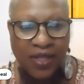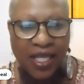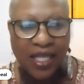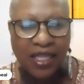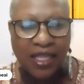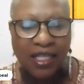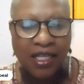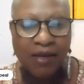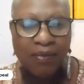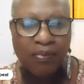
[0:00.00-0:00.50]

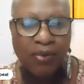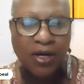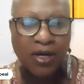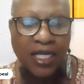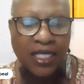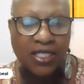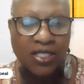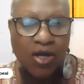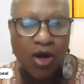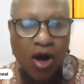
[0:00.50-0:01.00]
The book
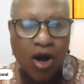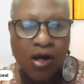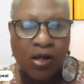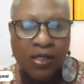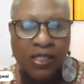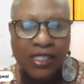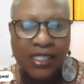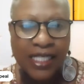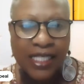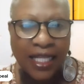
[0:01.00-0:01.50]
is
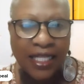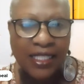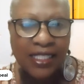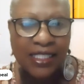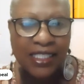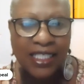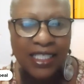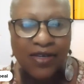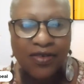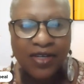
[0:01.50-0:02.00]
called Selling
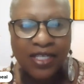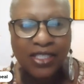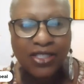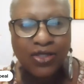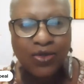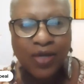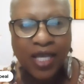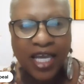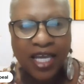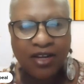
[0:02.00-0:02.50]
Secrets
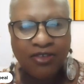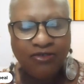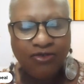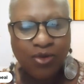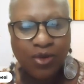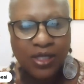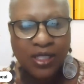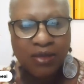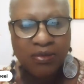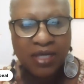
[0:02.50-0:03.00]
You Can't
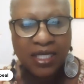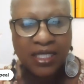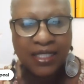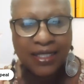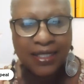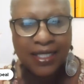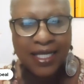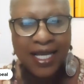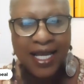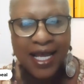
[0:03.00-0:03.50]
Afford to
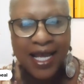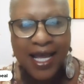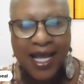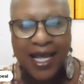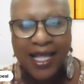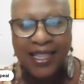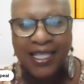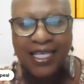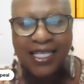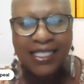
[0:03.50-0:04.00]
Miss.
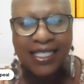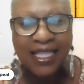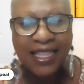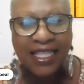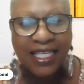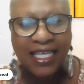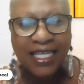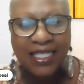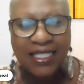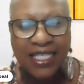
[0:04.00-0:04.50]
These are
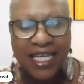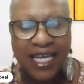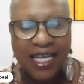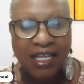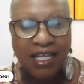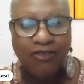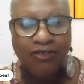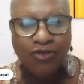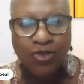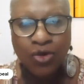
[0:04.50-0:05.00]
things that
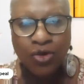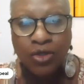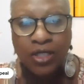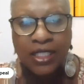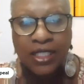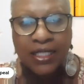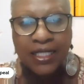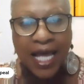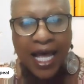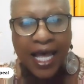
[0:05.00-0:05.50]
if you
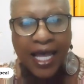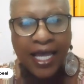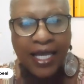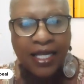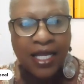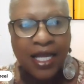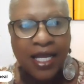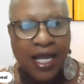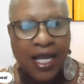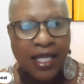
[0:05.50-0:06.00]

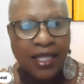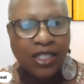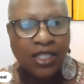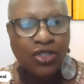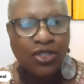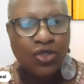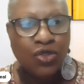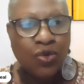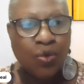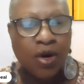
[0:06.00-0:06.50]
decide
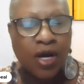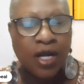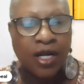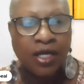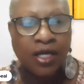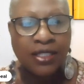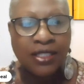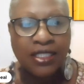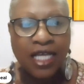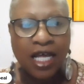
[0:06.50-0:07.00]
that you want
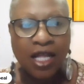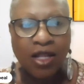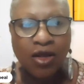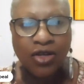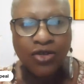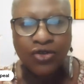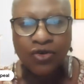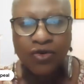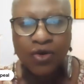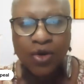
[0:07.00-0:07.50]
to sell
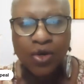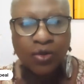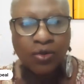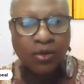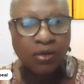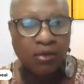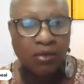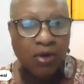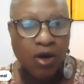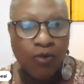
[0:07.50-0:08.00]
on your
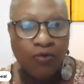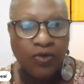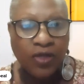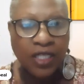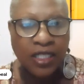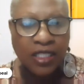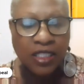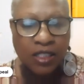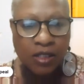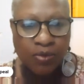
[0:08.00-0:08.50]
own,
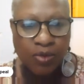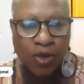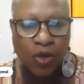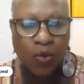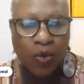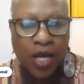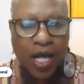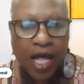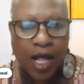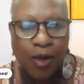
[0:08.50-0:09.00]
hopefully this
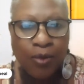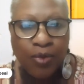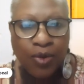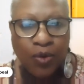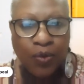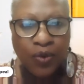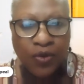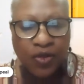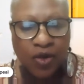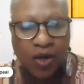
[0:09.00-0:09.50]
book will help
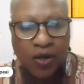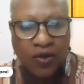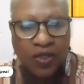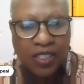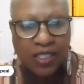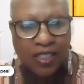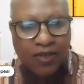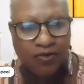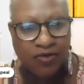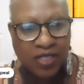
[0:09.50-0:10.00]
you with all
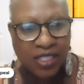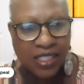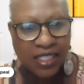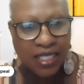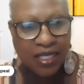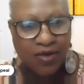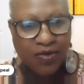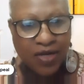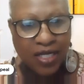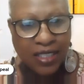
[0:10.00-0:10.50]
these different
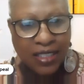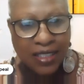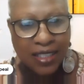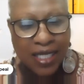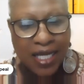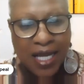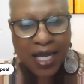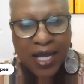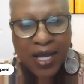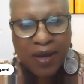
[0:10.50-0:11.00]
secrets.
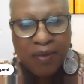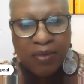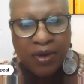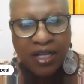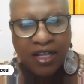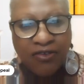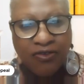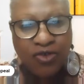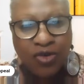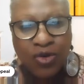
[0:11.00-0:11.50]
But
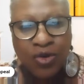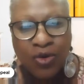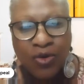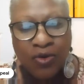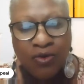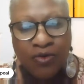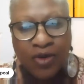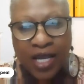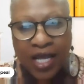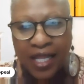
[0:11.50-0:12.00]
if
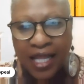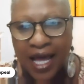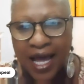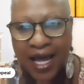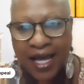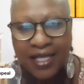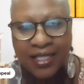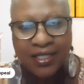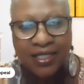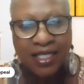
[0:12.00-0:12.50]
you
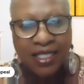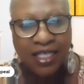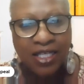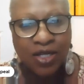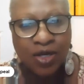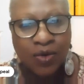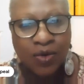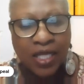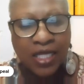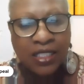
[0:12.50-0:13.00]
realize,
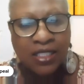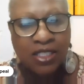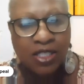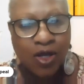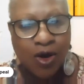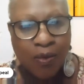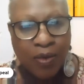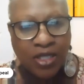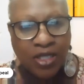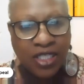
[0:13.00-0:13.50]
there's
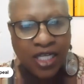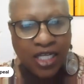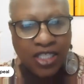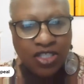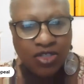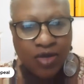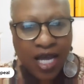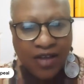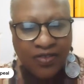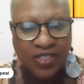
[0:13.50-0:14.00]
so much that
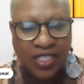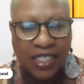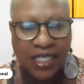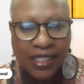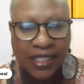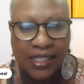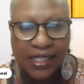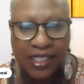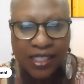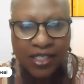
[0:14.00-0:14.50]
you have to
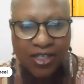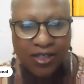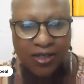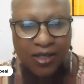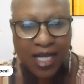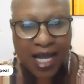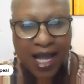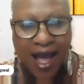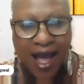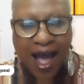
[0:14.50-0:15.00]
consider.
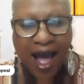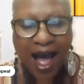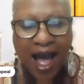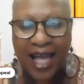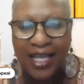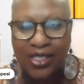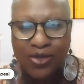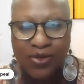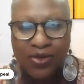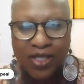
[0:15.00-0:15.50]

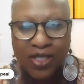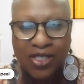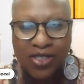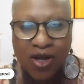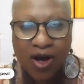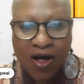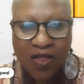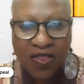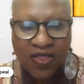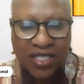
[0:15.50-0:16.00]
I do this
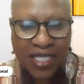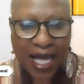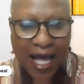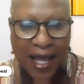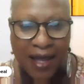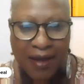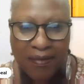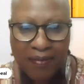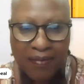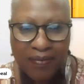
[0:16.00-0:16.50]
all the
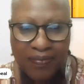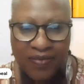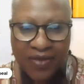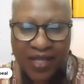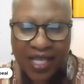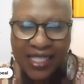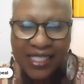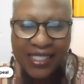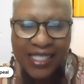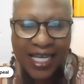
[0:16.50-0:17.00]
time.
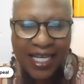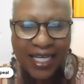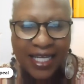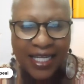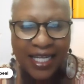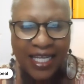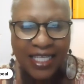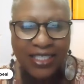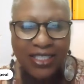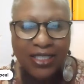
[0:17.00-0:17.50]
It's second
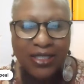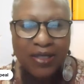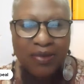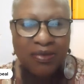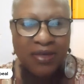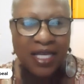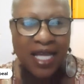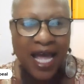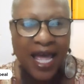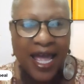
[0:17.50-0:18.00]
nature to
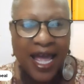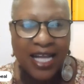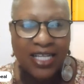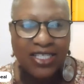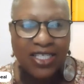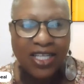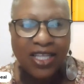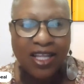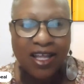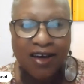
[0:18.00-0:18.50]
me. I
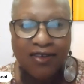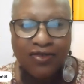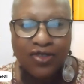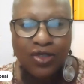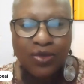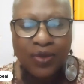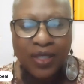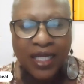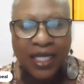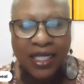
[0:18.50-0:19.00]
actually love
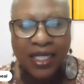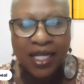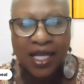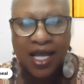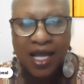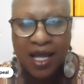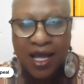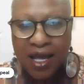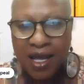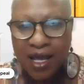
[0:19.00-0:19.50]
doing it.
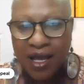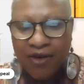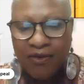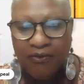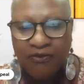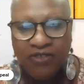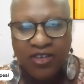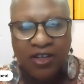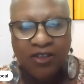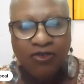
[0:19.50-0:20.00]

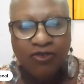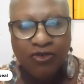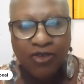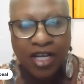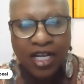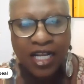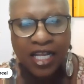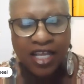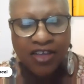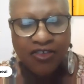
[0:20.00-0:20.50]
Feel
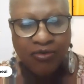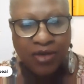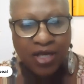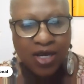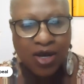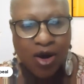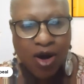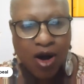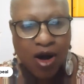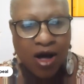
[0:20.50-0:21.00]
free to give me
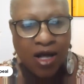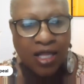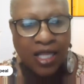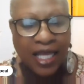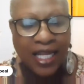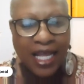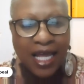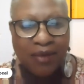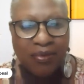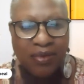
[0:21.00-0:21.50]
a call
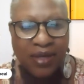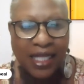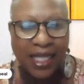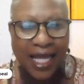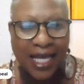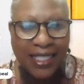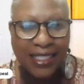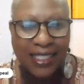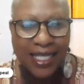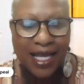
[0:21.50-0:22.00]
and I'd be
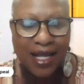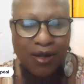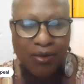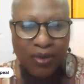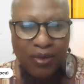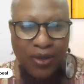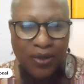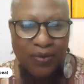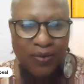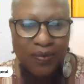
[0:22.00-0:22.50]
glad to help
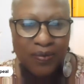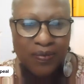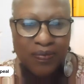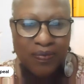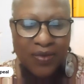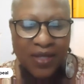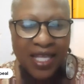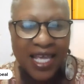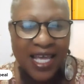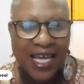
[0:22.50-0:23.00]
you.
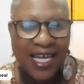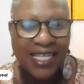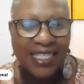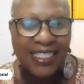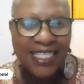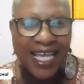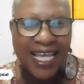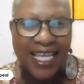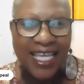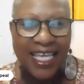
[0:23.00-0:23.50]

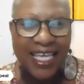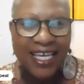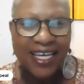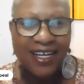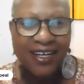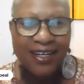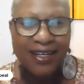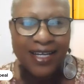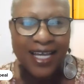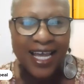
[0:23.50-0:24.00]
Take
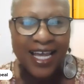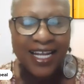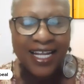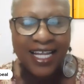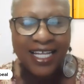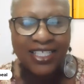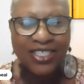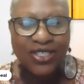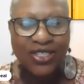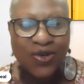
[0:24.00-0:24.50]
care and
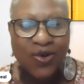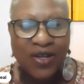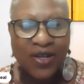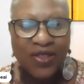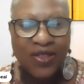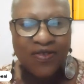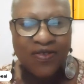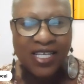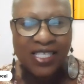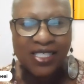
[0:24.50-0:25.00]
enjoy
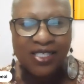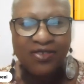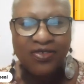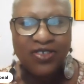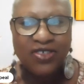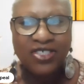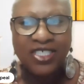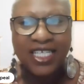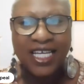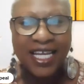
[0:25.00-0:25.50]
the rest of
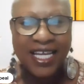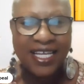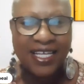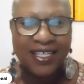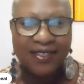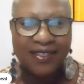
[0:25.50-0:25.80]
your day.